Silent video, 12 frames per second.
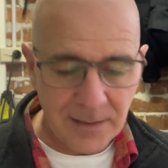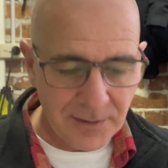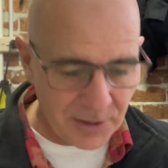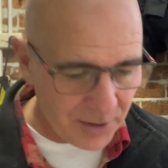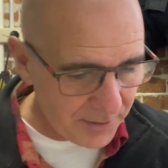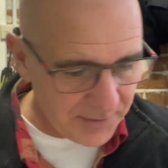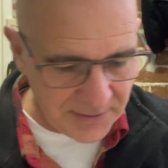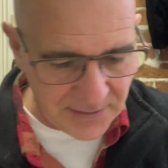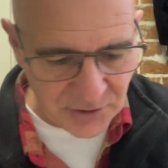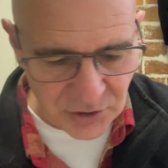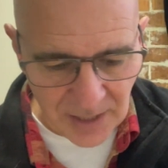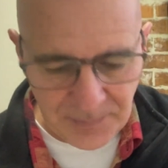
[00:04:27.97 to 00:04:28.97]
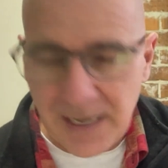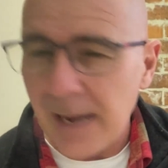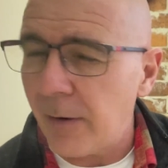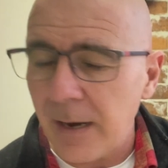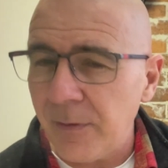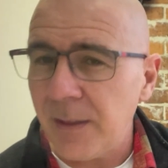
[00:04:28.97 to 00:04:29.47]
Do you notice in this chapter
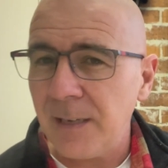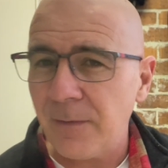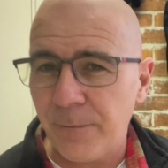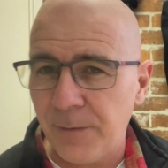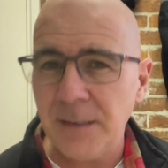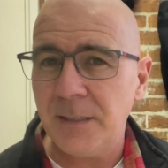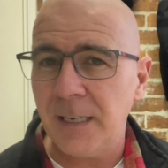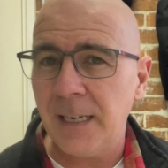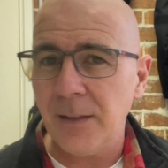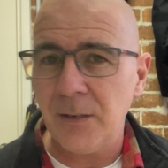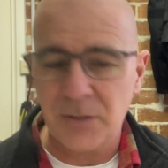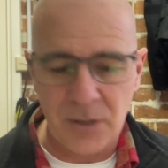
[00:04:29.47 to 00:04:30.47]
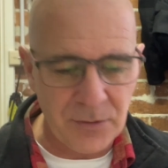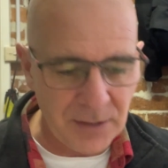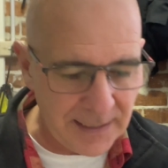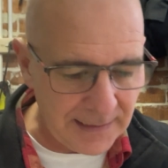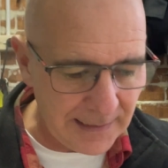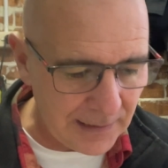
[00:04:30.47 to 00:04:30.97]
how everything fits together so
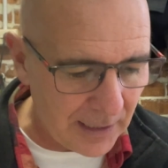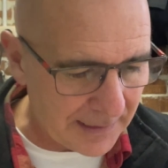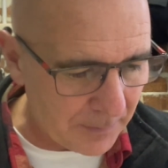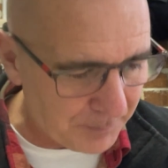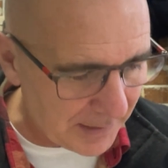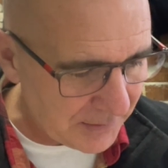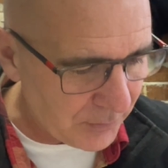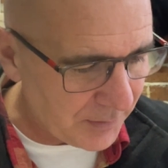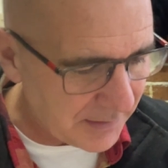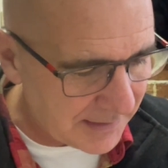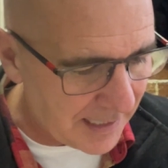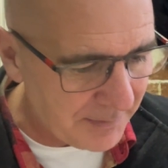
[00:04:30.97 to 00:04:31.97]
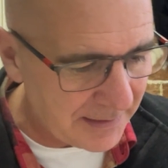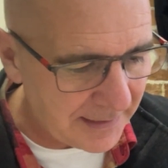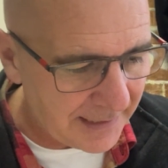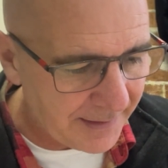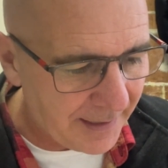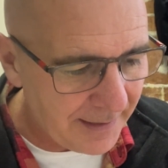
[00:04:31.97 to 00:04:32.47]
neatly, like a puzzle that's coming
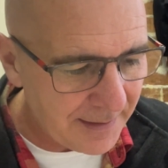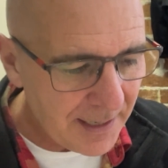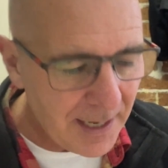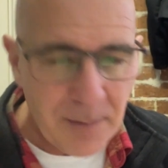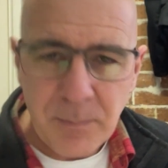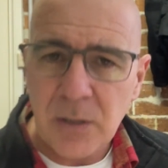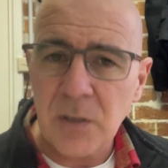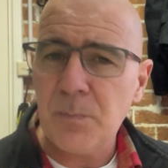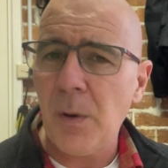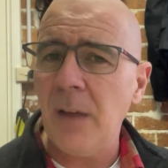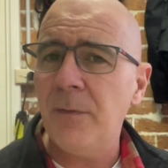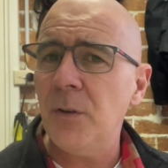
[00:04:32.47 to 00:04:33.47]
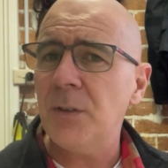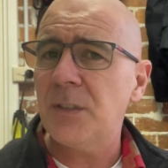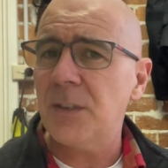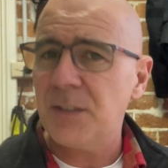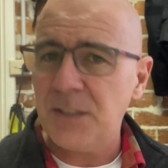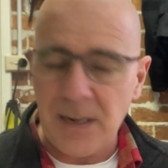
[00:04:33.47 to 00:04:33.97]
together? Because by verse
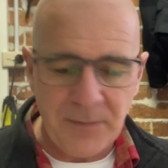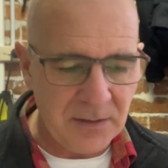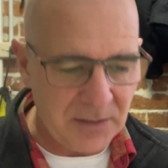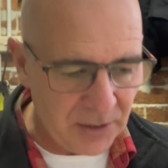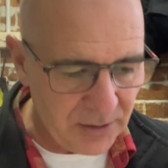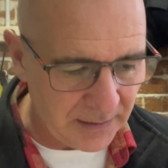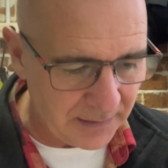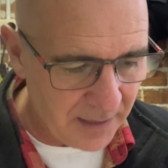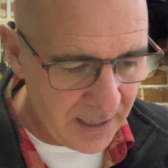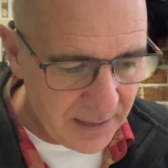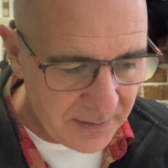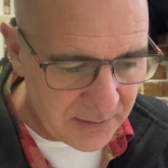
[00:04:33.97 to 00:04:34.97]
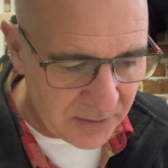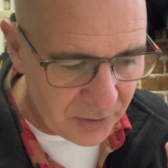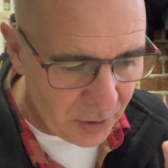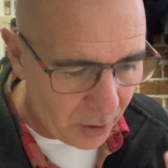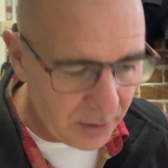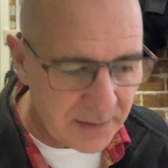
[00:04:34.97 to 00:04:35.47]
17, there's a
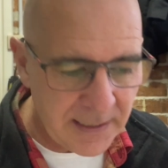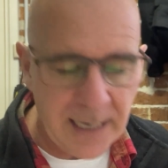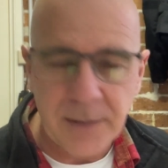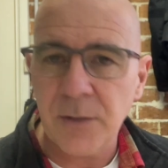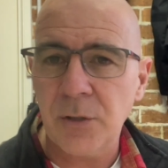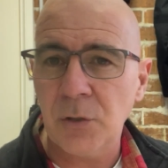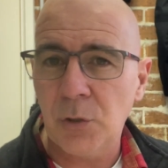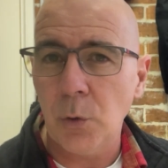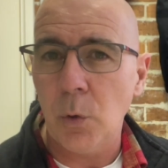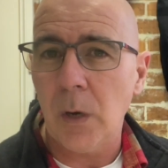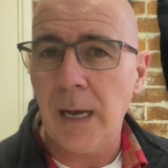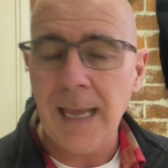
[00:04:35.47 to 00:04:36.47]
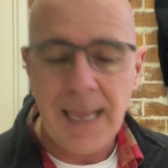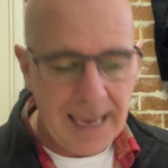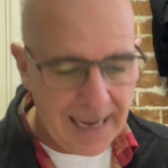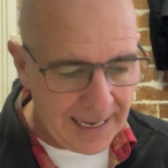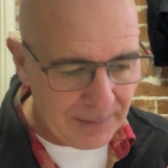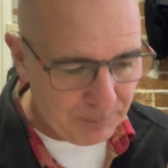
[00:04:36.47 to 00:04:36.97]
knock down at the door,
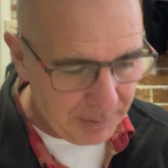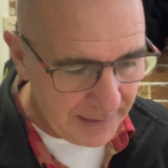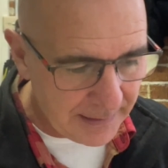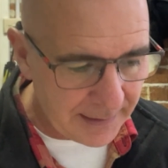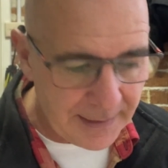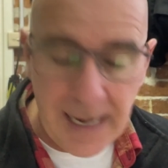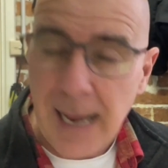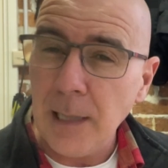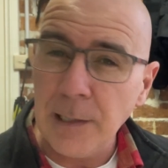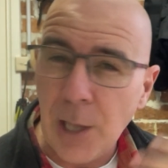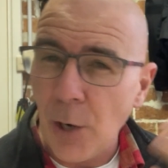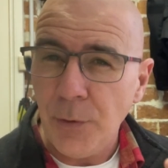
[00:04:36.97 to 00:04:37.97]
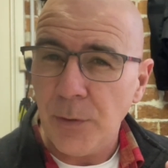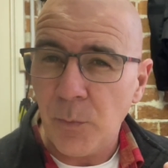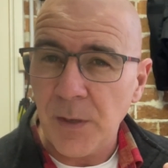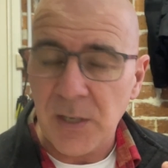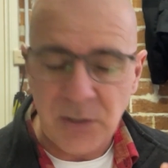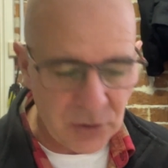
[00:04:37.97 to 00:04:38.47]
and Peter, now loaded
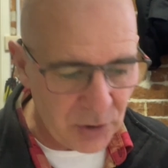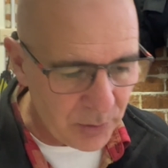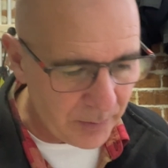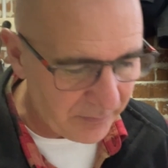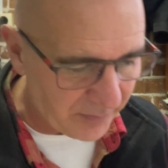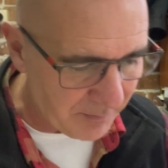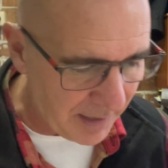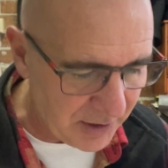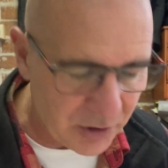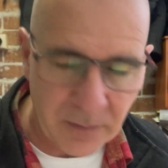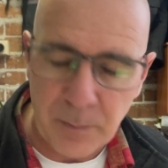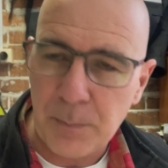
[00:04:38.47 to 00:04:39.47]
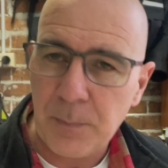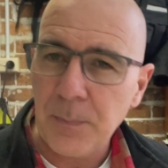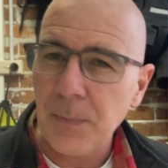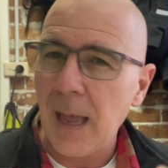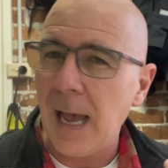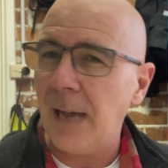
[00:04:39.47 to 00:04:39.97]
with this new information
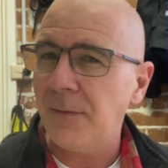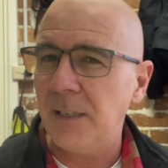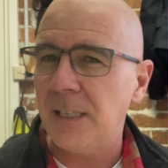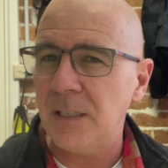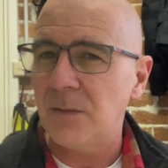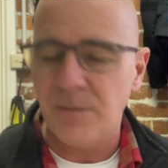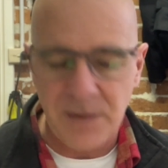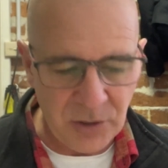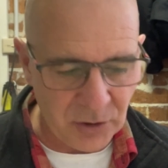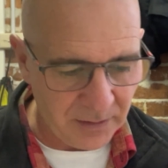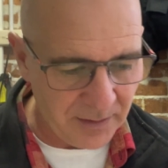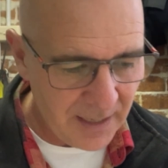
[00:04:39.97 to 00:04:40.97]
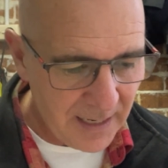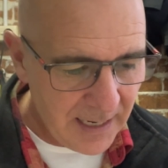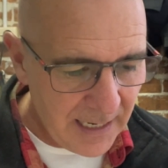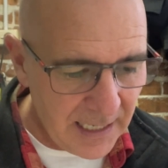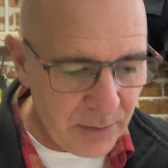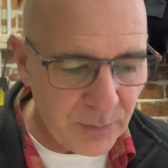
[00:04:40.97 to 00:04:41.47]
after his vision,
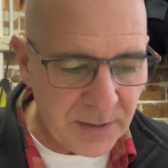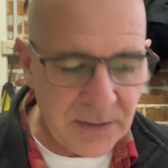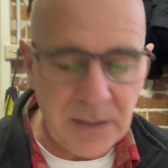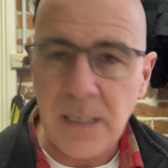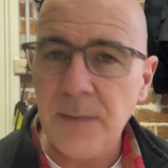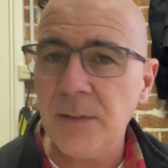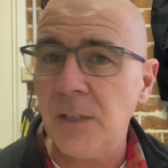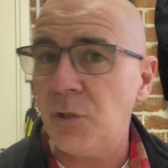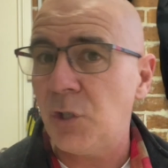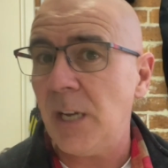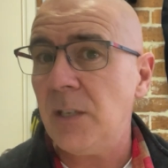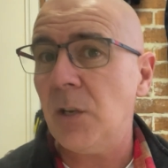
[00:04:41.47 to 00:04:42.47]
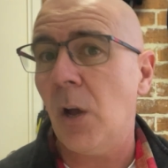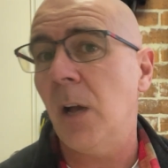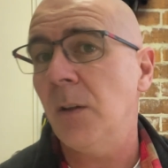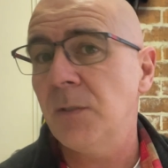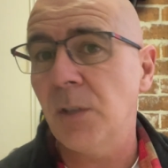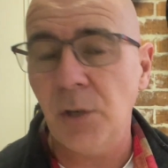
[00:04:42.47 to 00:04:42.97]
he receives the
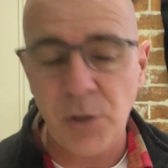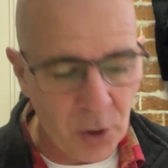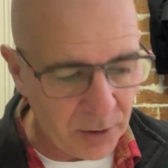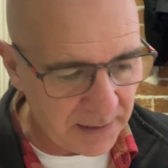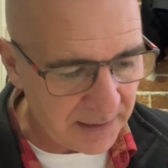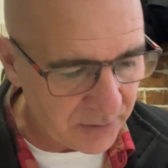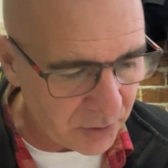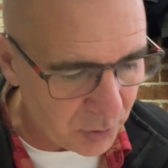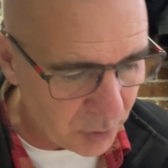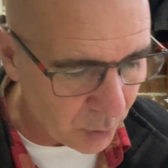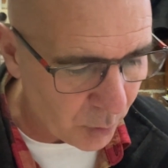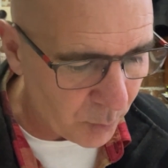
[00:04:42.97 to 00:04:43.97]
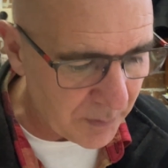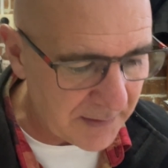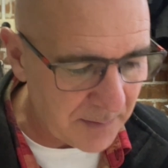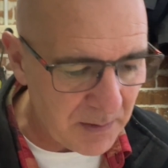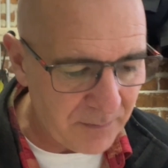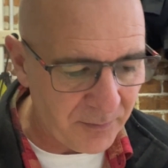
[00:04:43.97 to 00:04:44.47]
Gentiles that are knocking at the door with
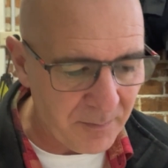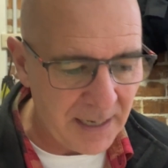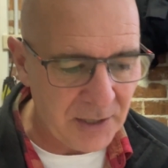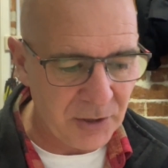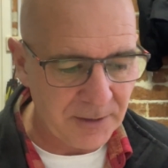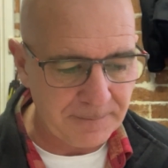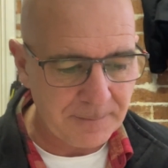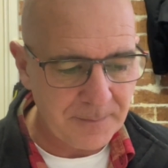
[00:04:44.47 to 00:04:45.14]
some information.